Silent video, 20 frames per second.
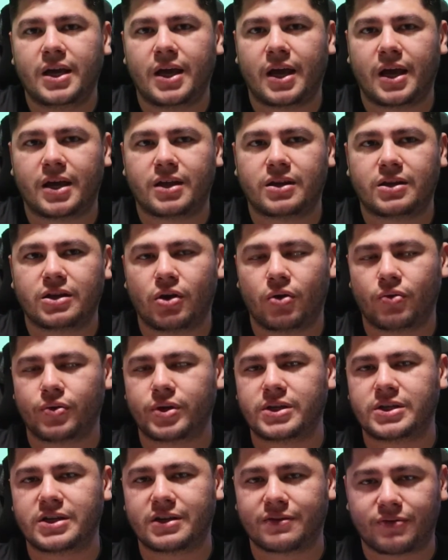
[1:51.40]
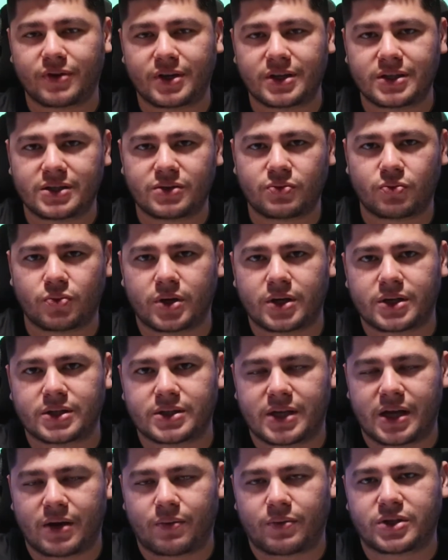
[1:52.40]
and the only difference was
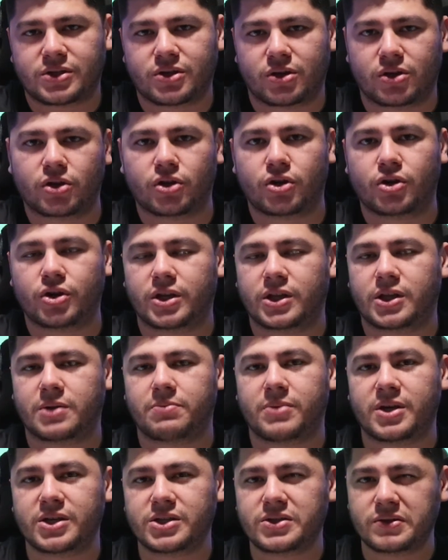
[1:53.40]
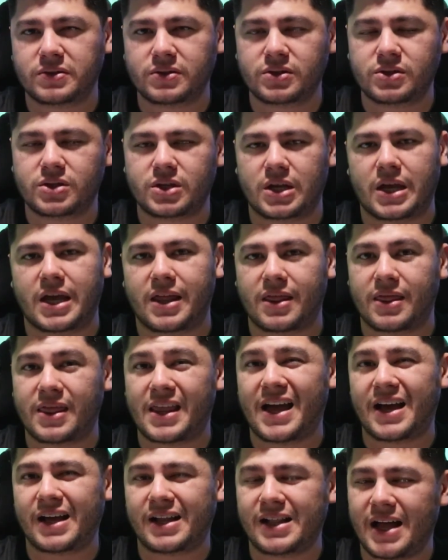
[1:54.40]
that we started learning the muscles in
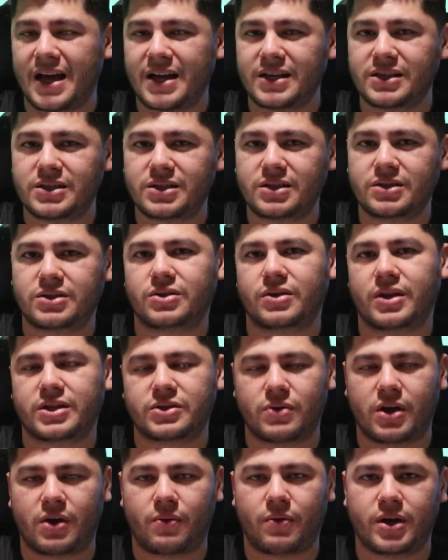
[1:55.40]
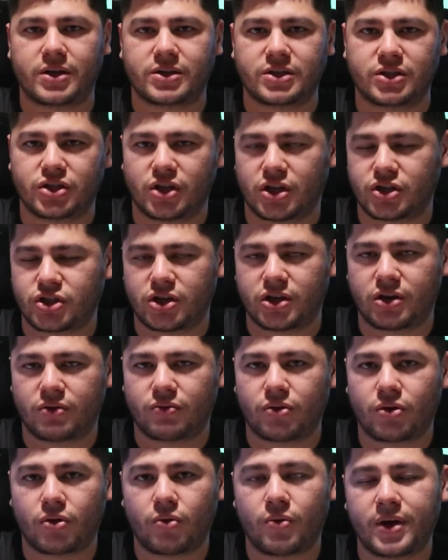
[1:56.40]
that class. So that's why I wanted to touch on it
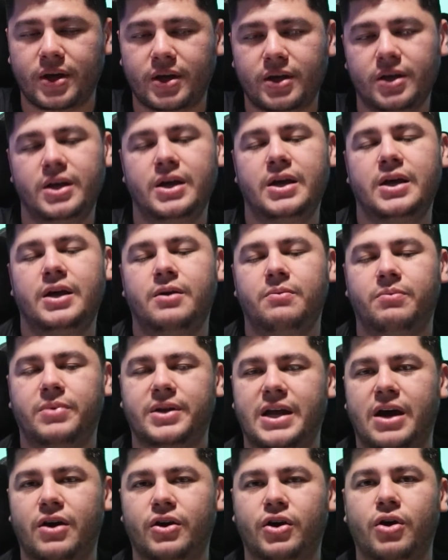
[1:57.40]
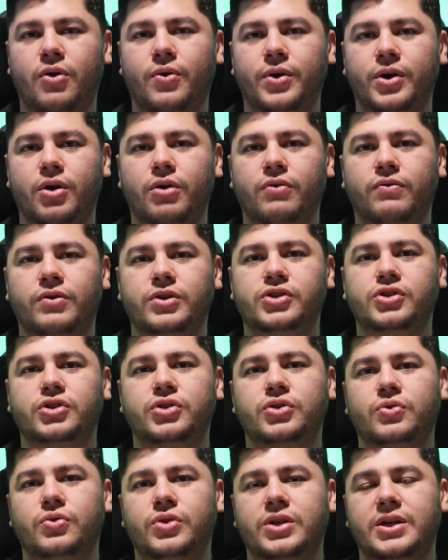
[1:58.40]
real quick. But now going over
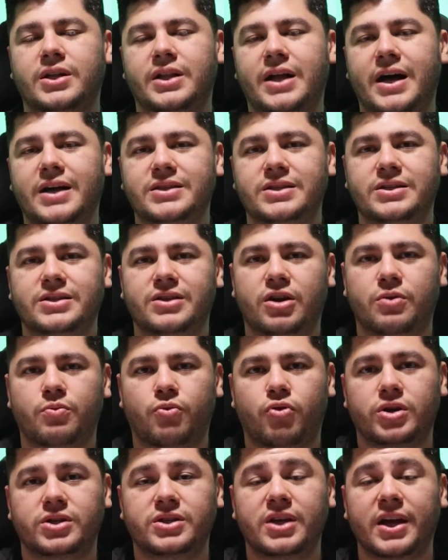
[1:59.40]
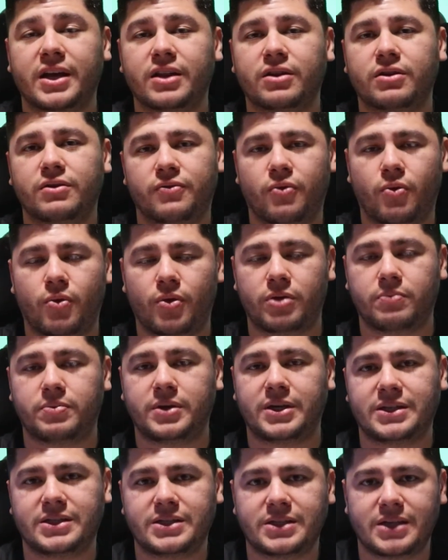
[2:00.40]
to the classes that are more tailored for the
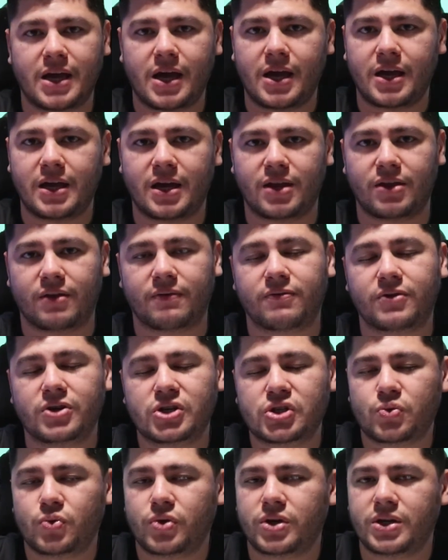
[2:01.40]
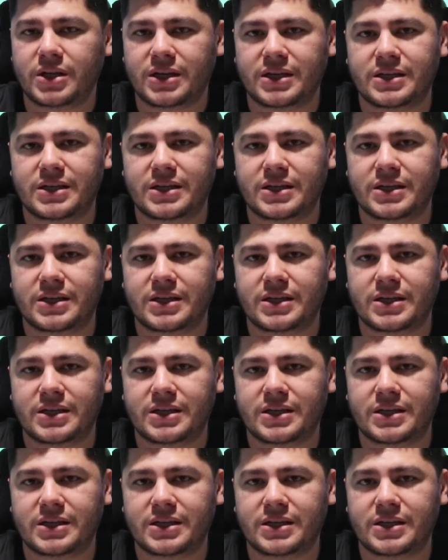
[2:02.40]
PTA, and the first one